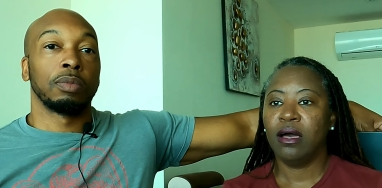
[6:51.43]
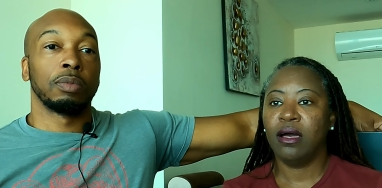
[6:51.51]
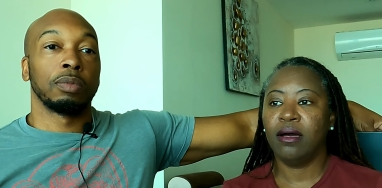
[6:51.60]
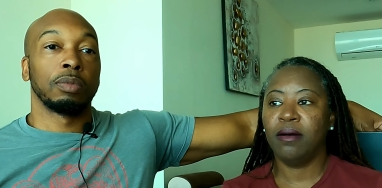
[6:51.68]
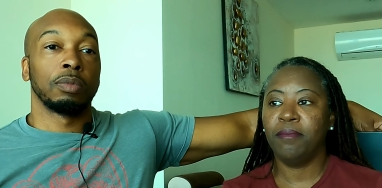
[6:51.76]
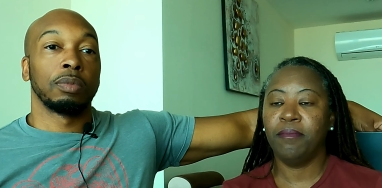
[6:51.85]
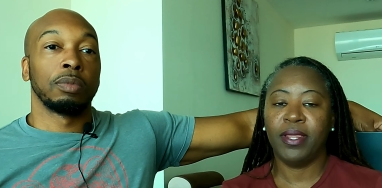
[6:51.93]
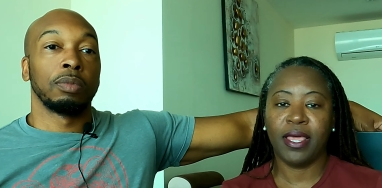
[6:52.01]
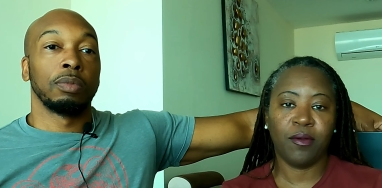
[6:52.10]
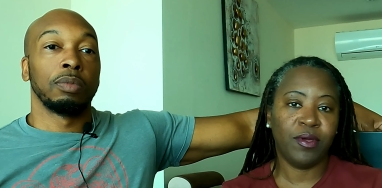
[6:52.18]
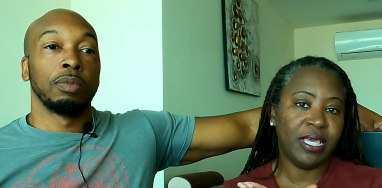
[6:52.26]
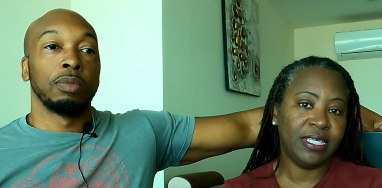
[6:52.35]
Speaker 1: Um,
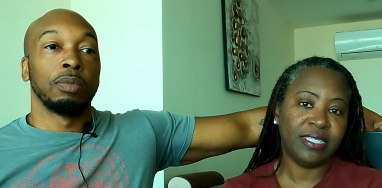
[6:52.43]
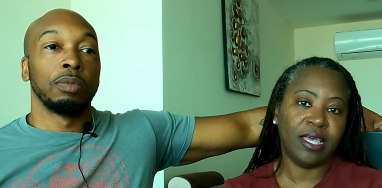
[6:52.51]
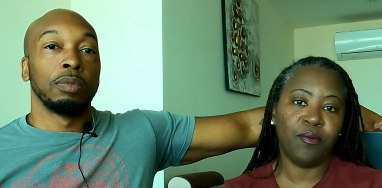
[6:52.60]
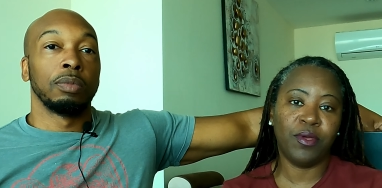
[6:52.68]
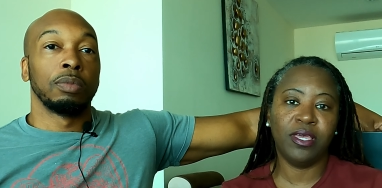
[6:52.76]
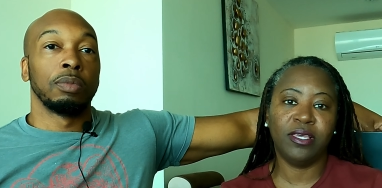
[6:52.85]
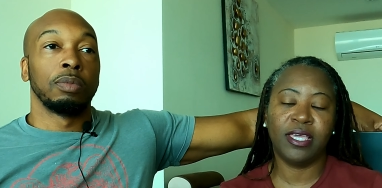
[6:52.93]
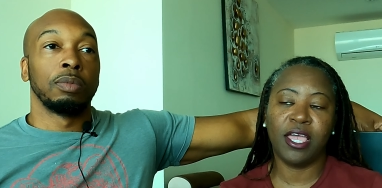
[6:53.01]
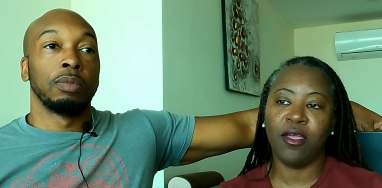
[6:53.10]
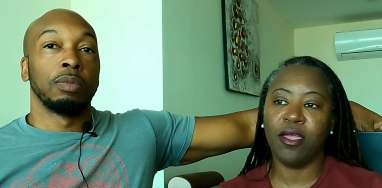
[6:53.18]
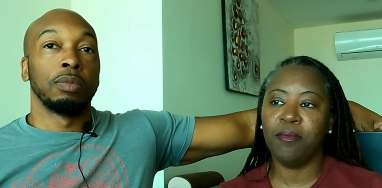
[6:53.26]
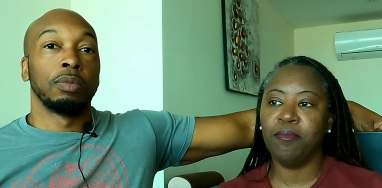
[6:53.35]
like he said, we
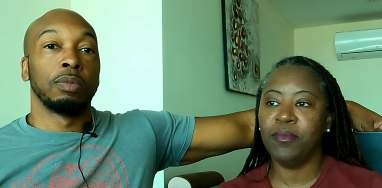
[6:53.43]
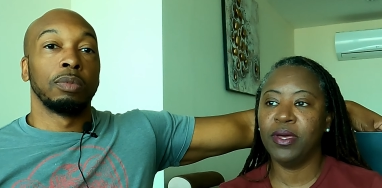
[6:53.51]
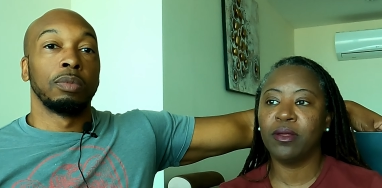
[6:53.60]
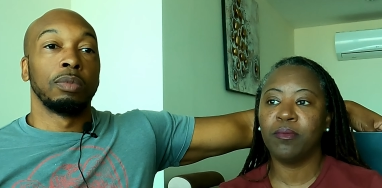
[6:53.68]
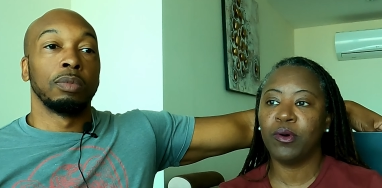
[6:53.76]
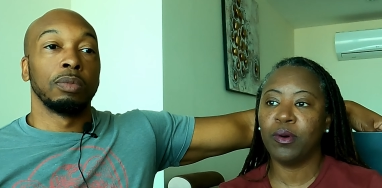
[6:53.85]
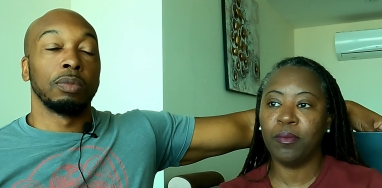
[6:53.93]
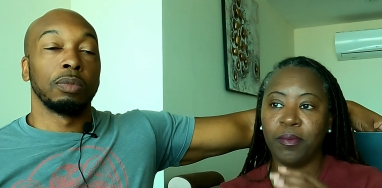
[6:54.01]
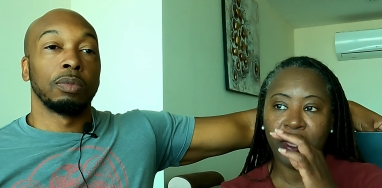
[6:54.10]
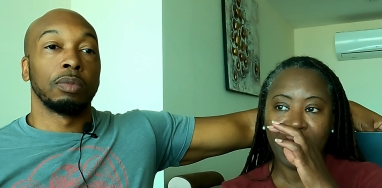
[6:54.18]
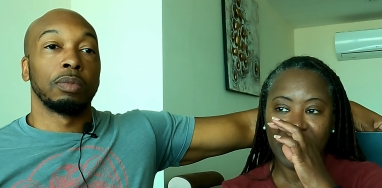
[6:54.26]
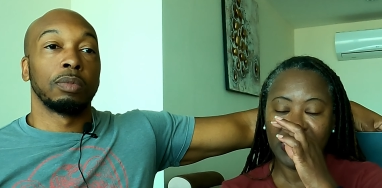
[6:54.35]
carry
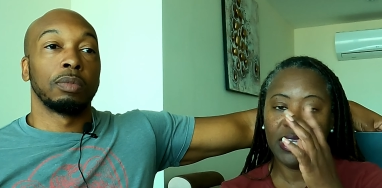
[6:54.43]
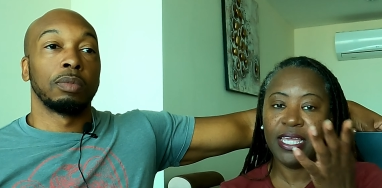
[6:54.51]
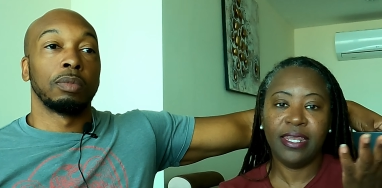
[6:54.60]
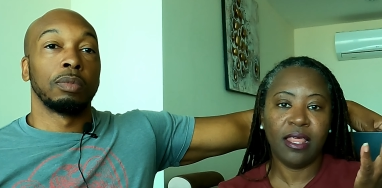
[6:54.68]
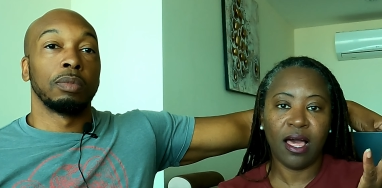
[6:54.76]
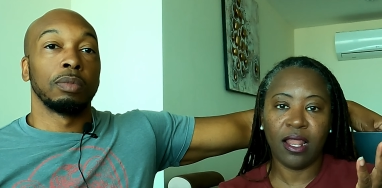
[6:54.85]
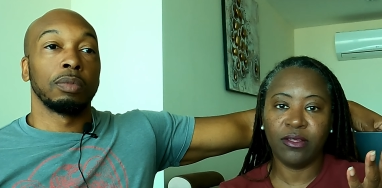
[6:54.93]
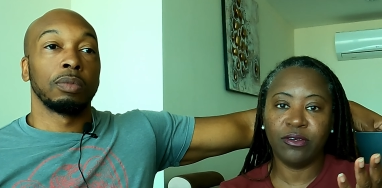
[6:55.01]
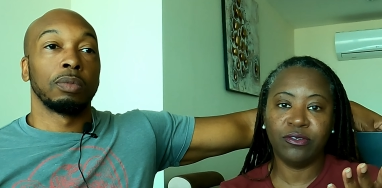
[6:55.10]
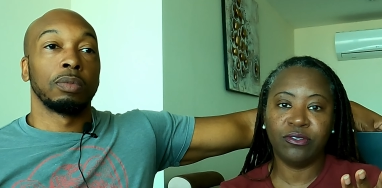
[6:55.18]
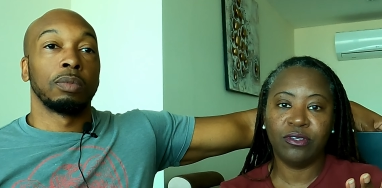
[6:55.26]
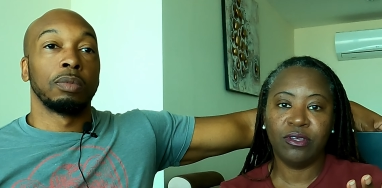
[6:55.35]
minimum ten
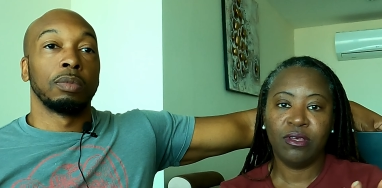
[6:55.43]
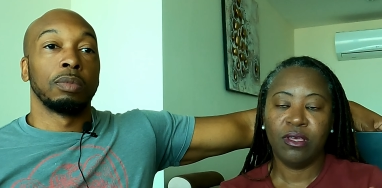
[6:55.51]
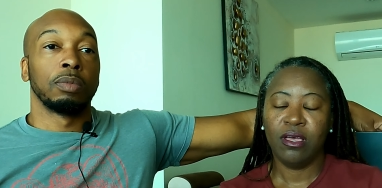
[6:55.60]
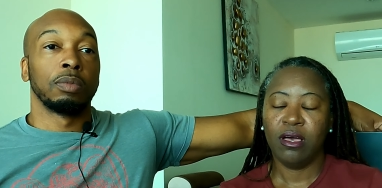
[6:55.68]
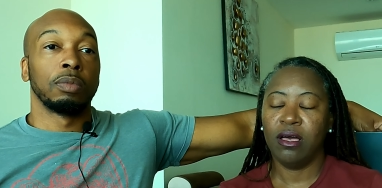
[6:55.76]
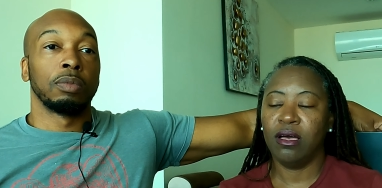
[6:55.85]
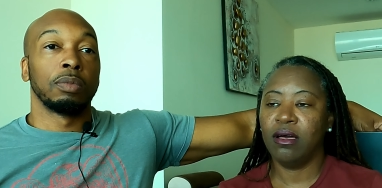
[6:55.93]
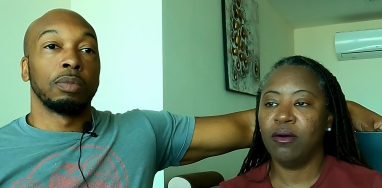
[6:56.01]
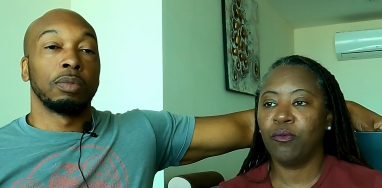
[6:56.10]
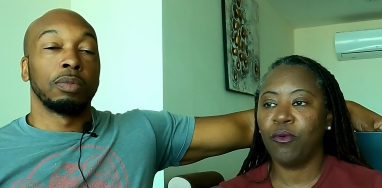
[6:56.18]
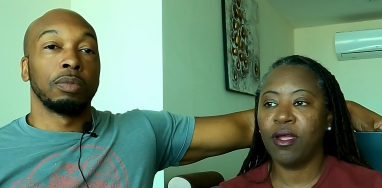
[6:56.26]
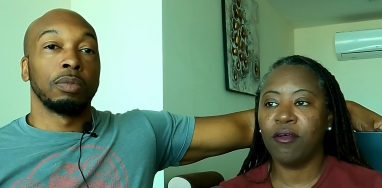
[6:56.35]
dollars
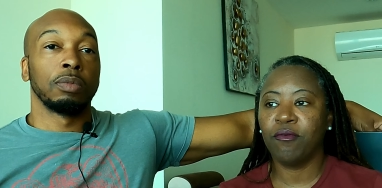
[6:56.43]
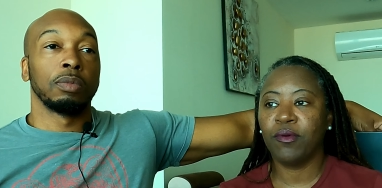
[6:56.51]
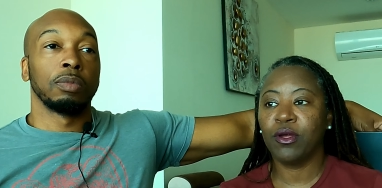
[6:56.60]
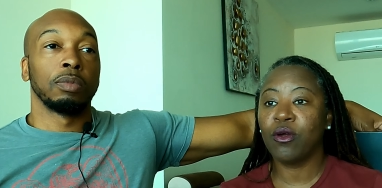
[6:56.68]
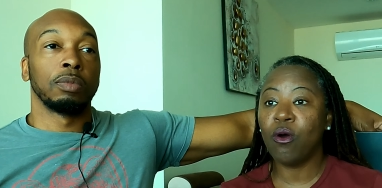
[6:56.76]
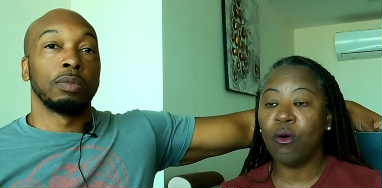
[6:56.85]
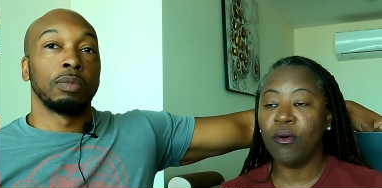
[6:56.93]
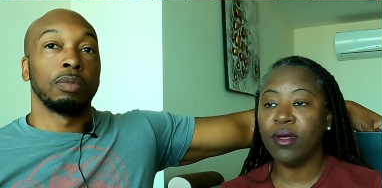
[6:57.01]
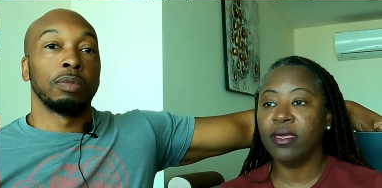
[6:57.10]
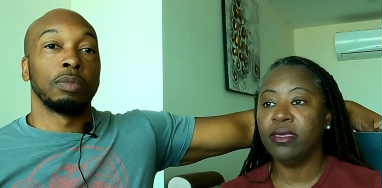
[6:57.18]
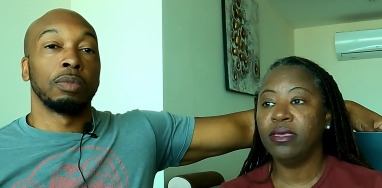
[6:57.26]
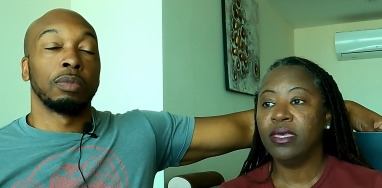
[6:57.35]
um, we're
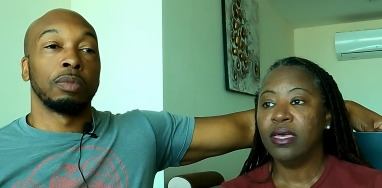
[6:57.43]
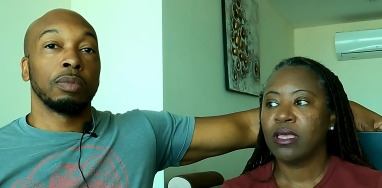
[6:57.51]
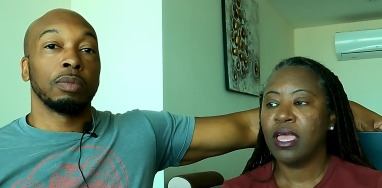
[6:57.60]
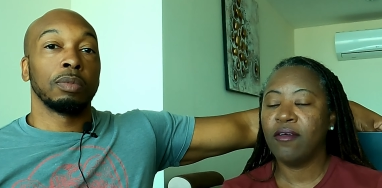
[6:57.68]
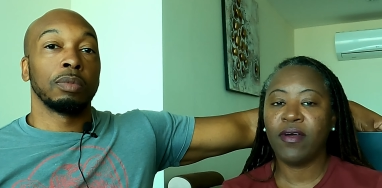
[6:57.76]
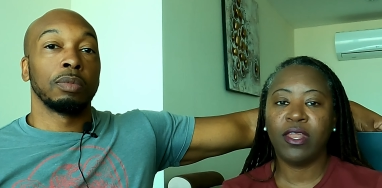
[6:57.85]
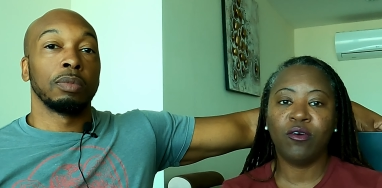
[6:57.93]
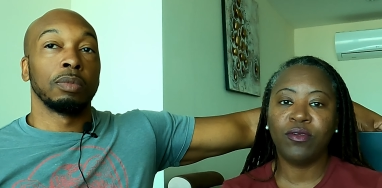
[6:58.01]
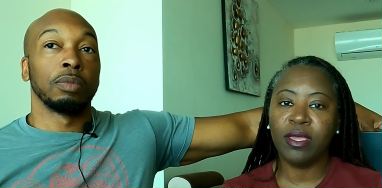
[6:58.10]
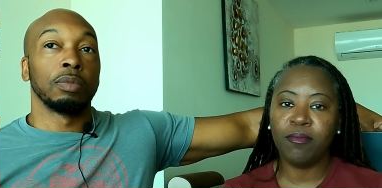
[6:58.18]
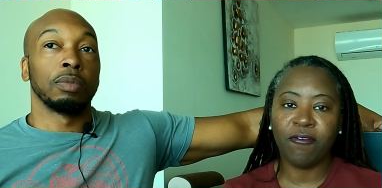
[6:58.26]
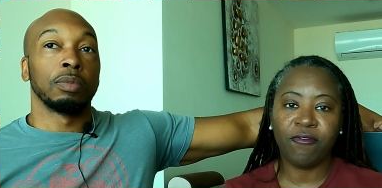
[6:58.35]
going. If I
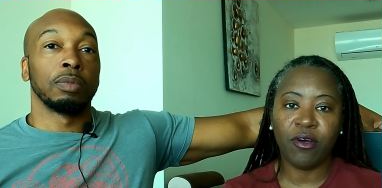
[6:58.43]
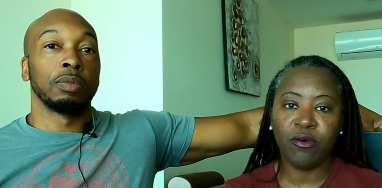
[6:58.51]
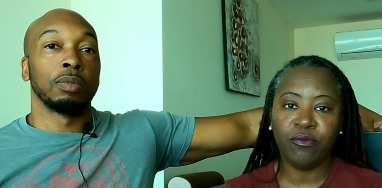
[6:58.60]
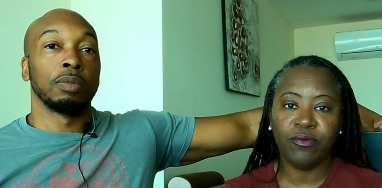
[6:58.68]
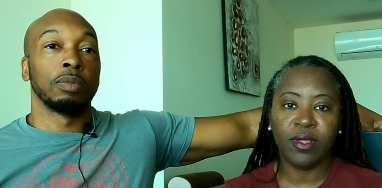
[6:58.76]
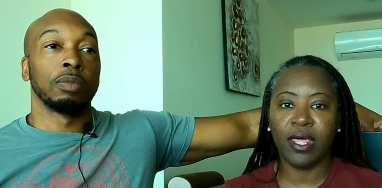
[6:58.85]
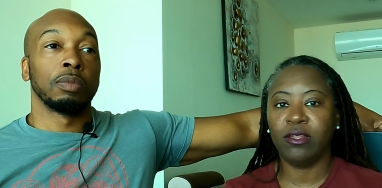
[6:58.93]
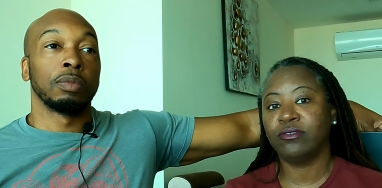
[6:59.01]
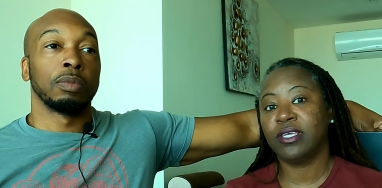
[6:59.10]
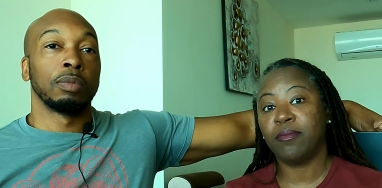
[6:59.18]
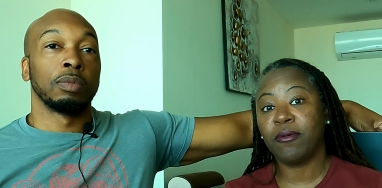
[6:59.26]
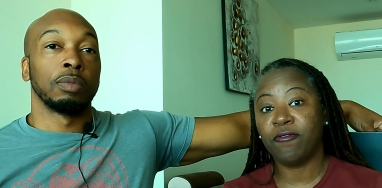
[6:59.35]
don't need my phone, I
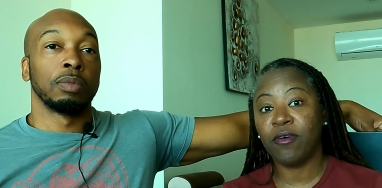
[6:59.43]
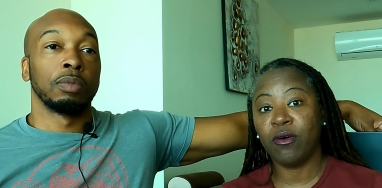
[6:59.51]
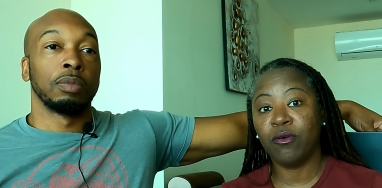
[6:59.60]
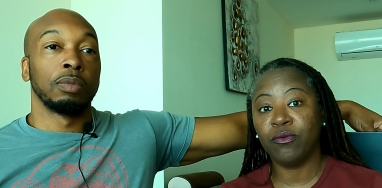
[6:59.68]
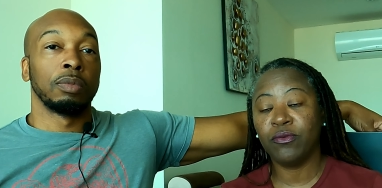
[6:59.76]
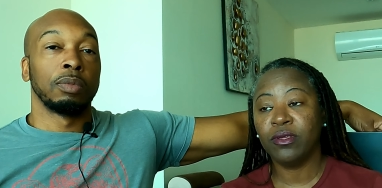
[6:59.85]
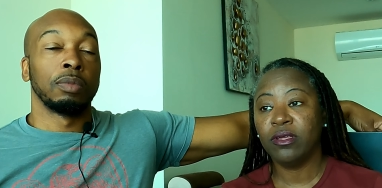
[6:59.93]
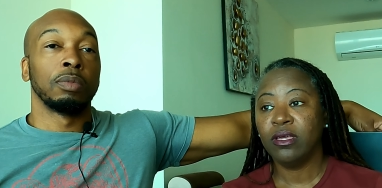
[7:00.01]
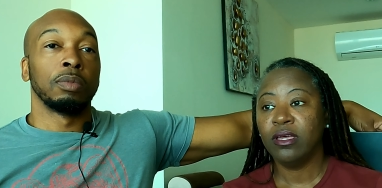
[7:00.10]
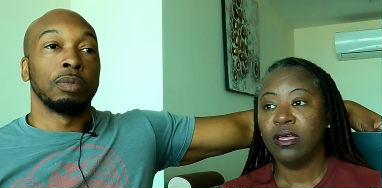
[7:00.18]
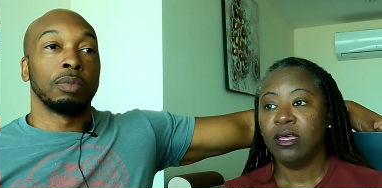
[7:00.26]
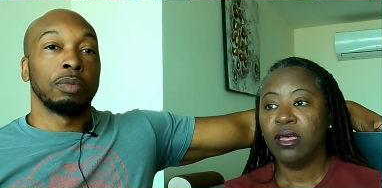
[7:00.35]
don't take my phone
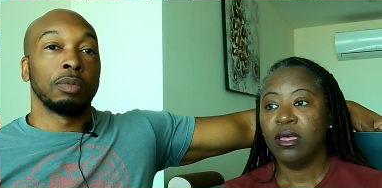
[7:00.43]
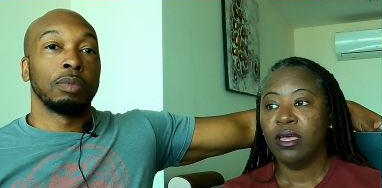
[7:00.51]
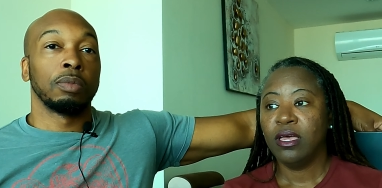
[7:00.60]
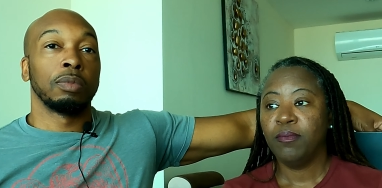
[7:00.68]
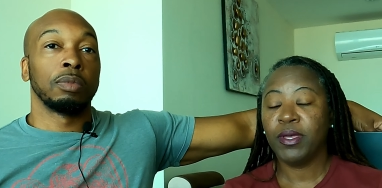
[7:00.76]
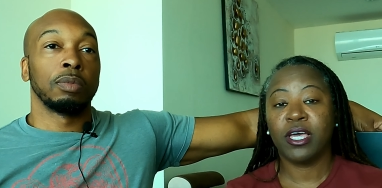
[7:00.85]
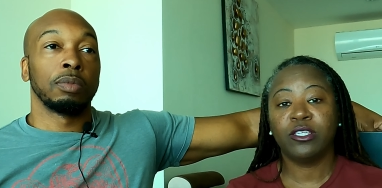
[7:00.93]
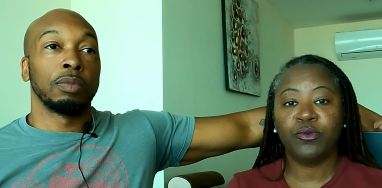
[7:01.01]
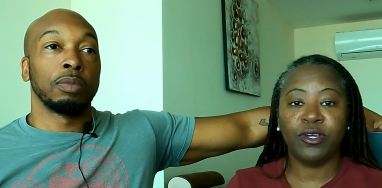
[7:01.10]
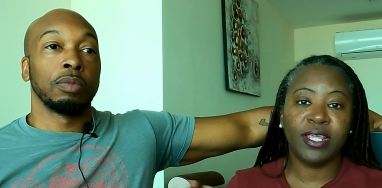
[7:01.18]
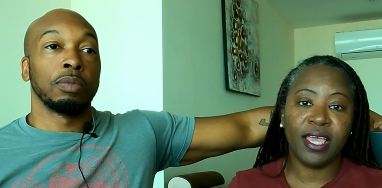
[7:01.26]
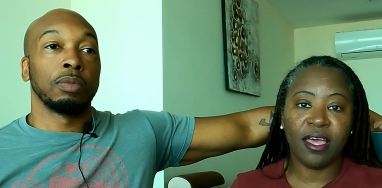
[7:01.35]
because
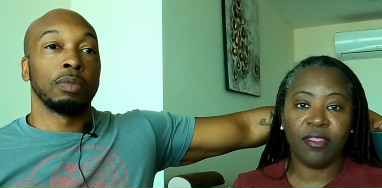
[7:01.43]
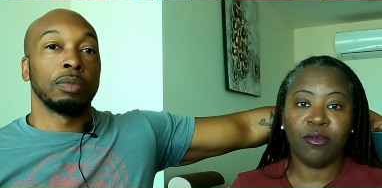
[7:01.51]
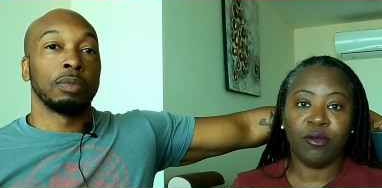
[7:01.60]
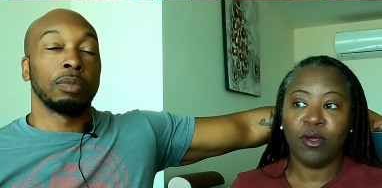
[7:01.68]
we're together.